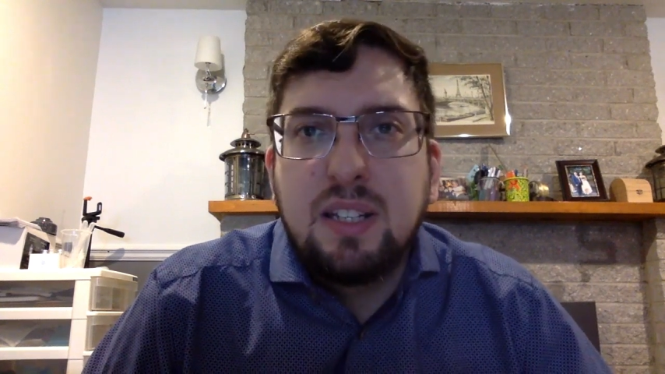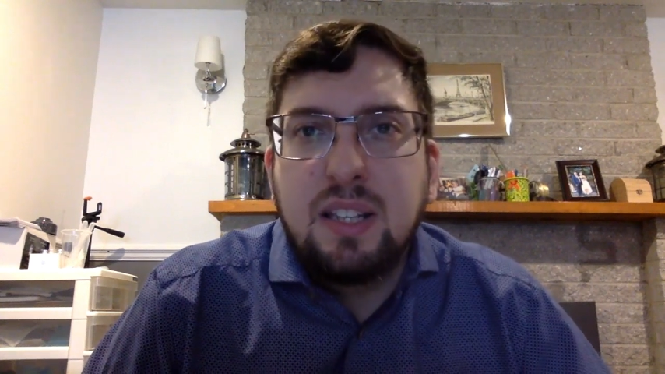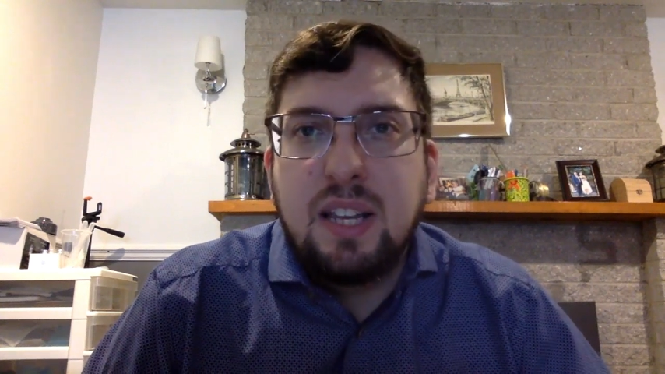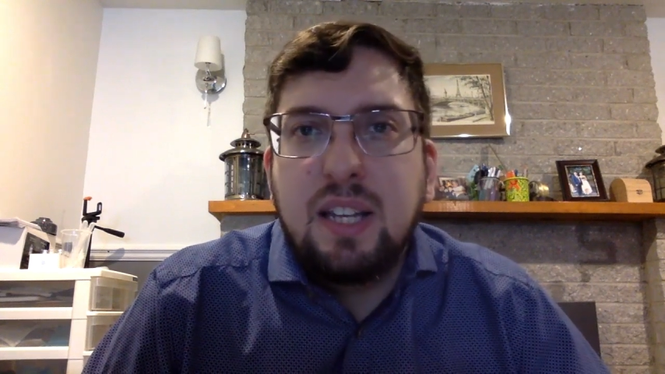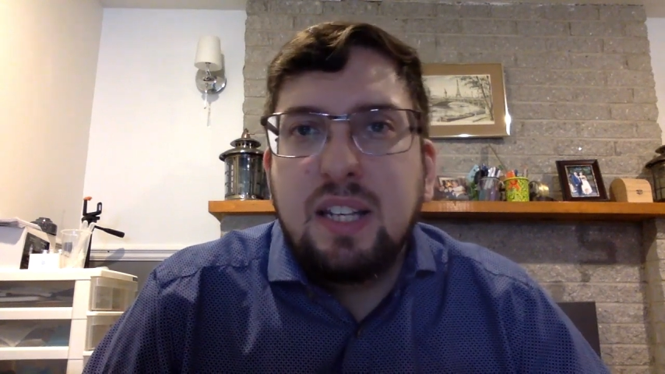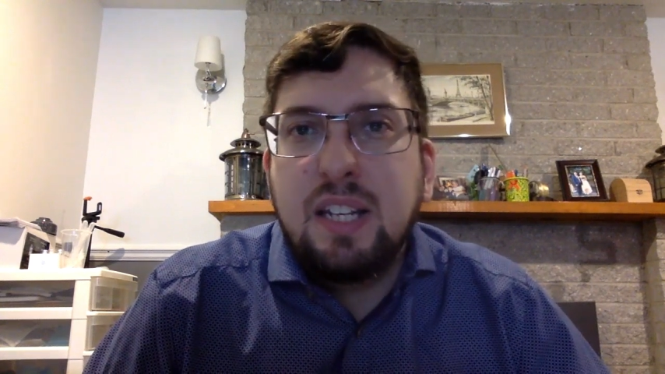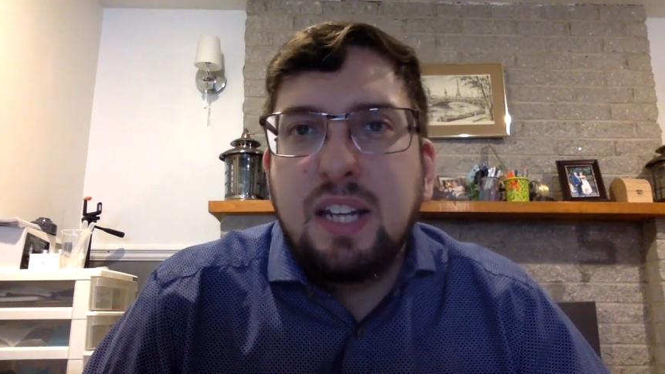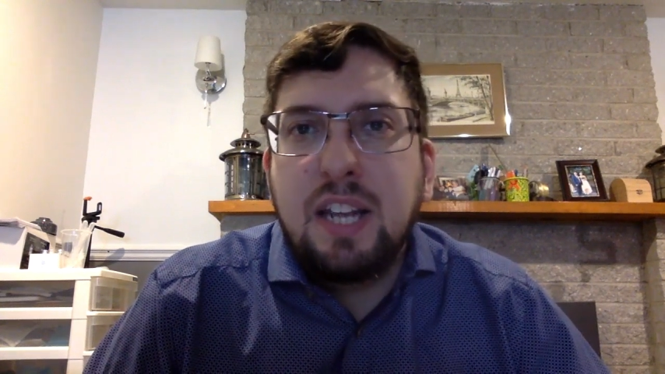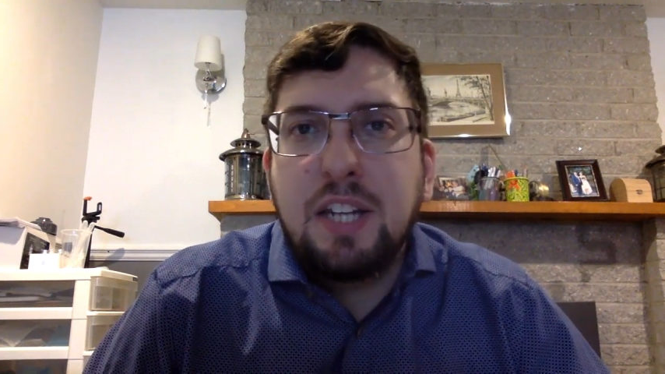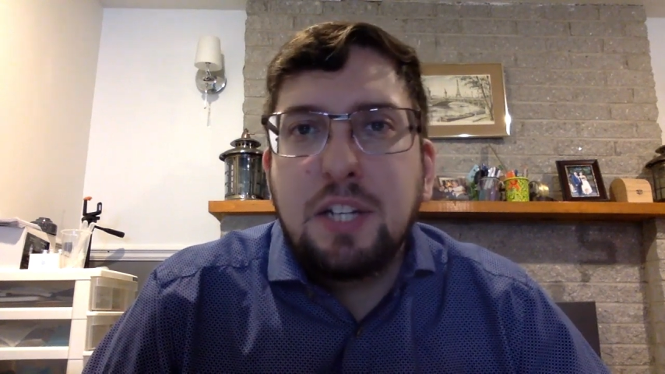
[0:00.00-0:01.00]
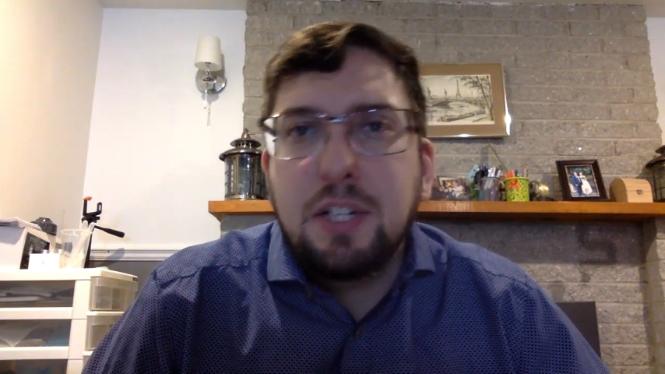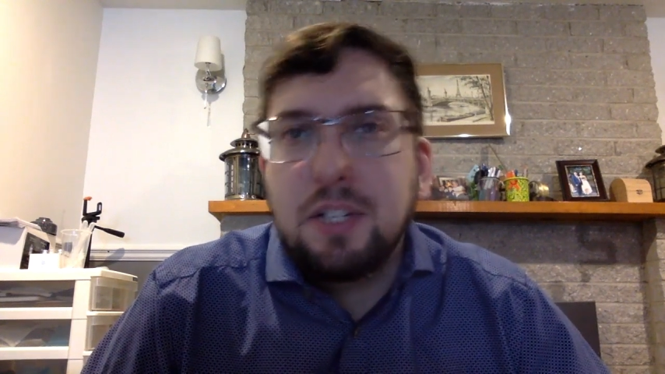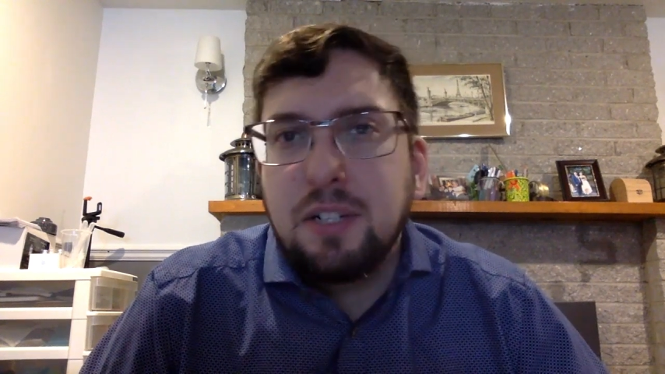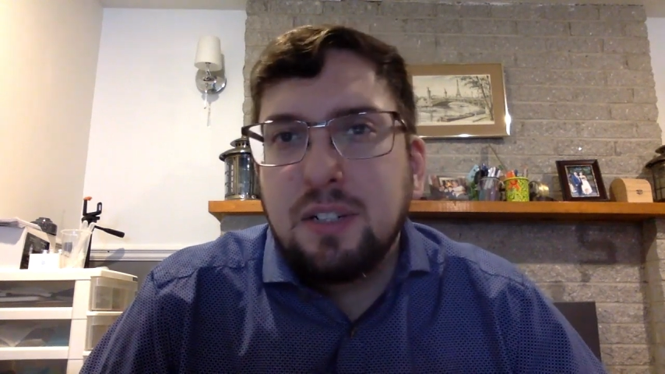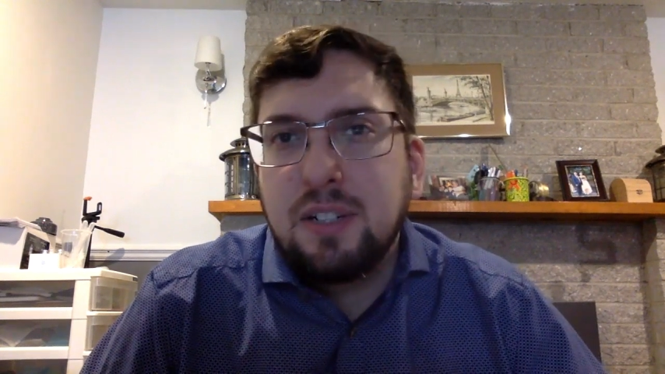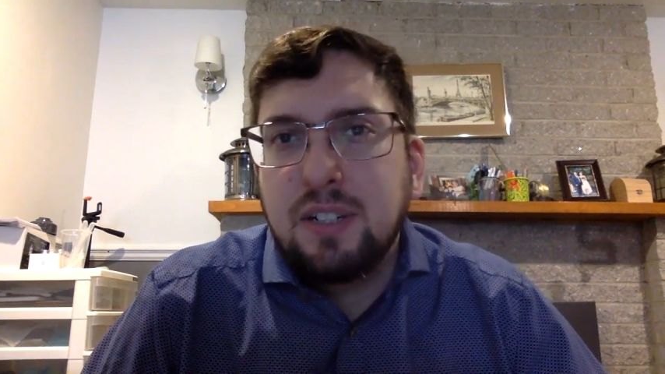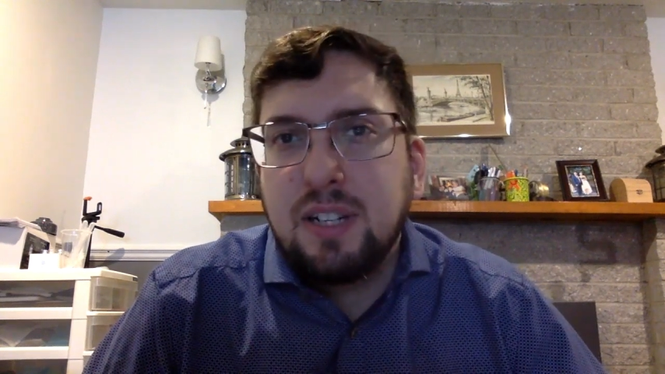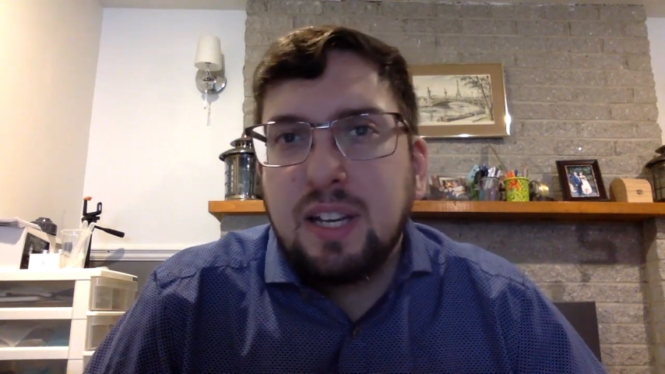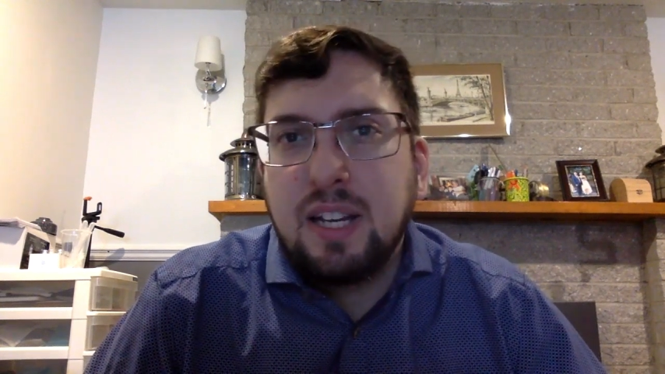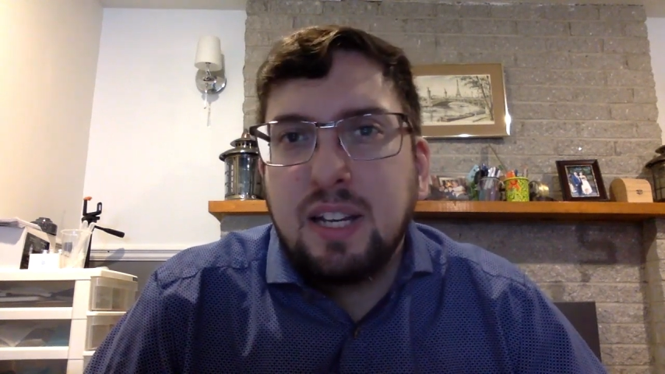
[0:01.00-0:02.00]
late teenager,
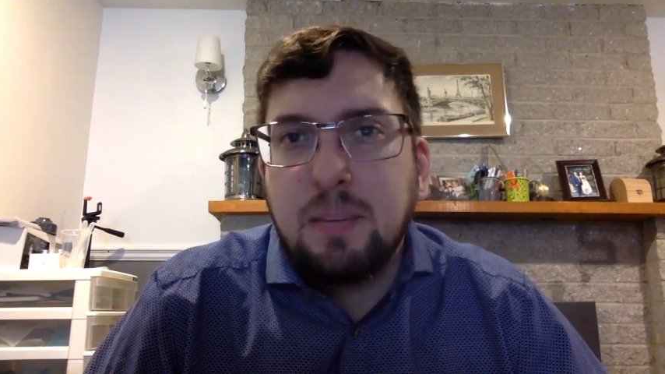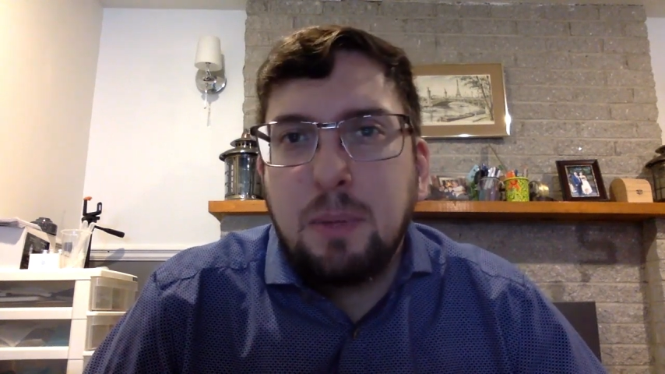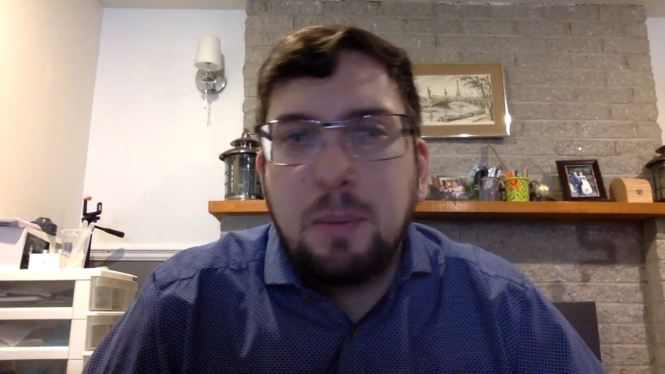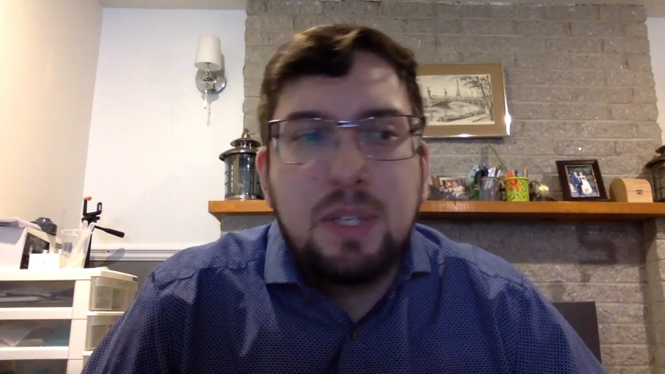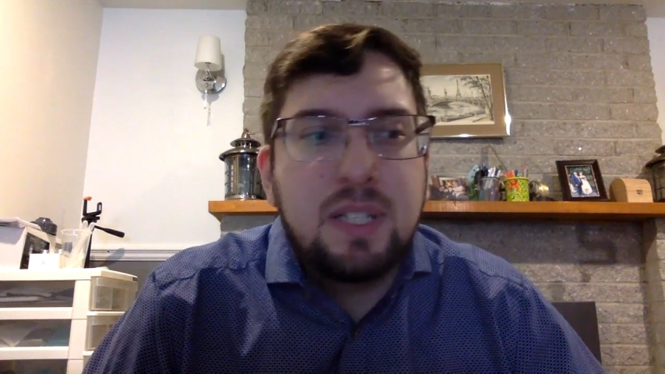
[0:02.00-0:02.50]
and maybe his